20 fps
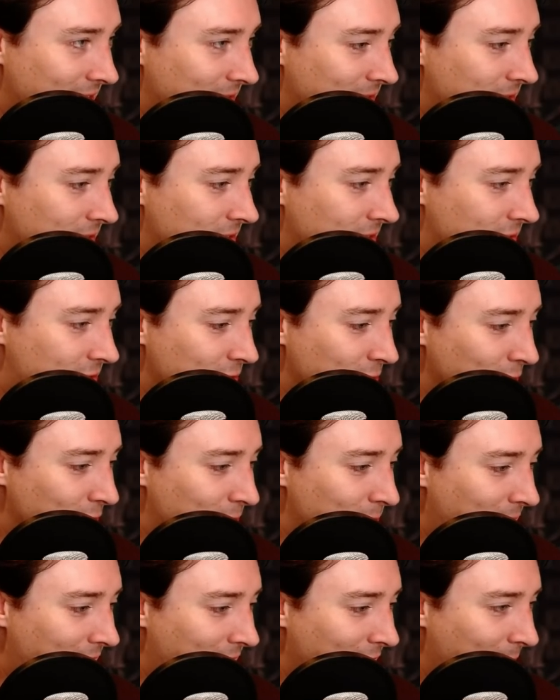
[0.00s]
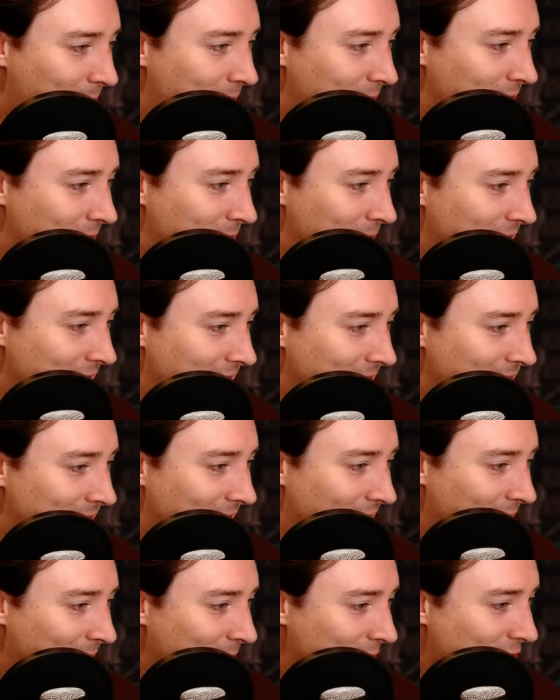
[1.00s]
I sort of made it up in the minute and
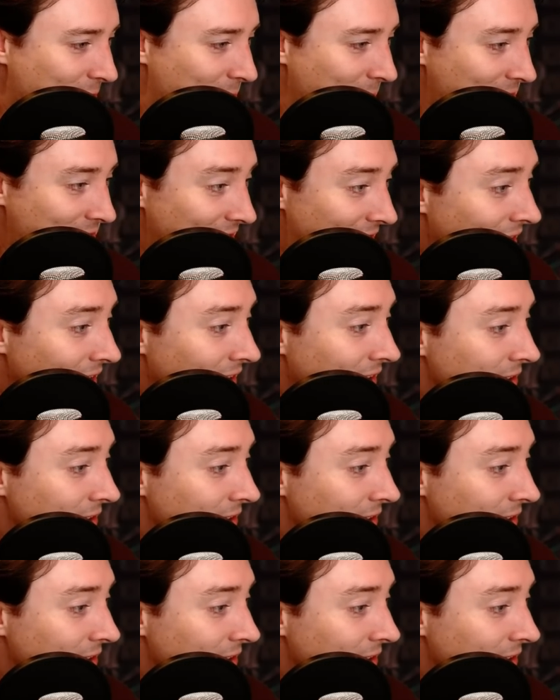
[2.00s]
then I was committed.